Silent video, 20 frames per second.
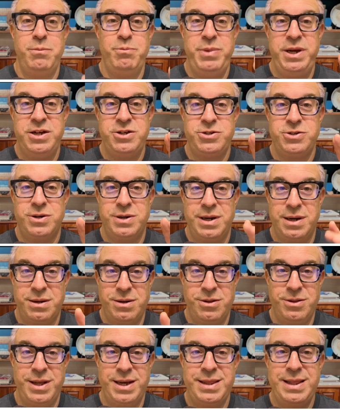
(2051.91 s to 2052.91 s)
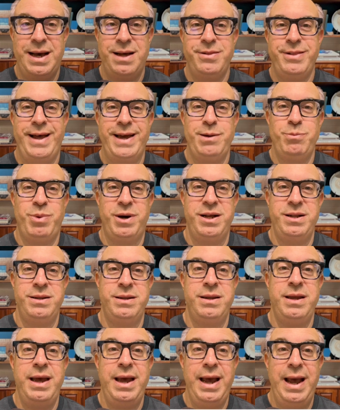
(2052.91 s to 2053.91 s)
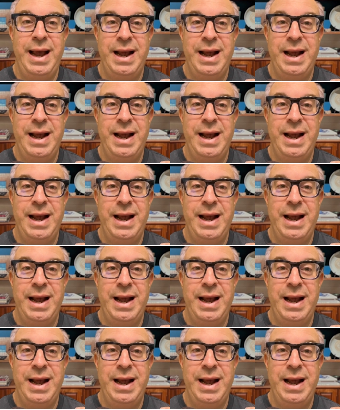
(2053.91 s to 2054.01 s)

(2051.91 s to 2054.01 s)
be sure to click that like button